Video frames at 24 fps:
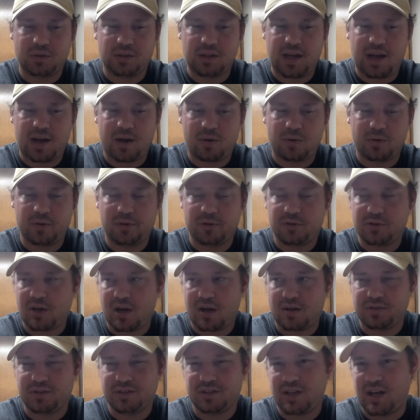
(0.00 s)
allow your
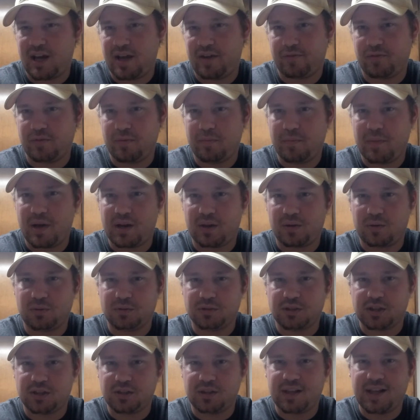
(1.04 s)
child to die from
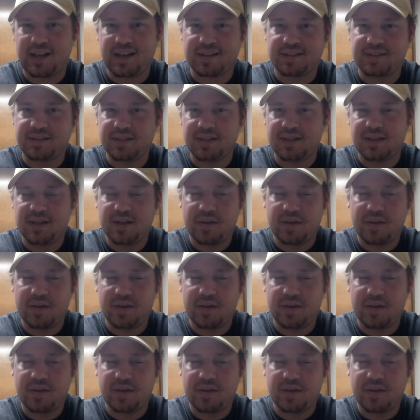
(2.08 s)
medical neglect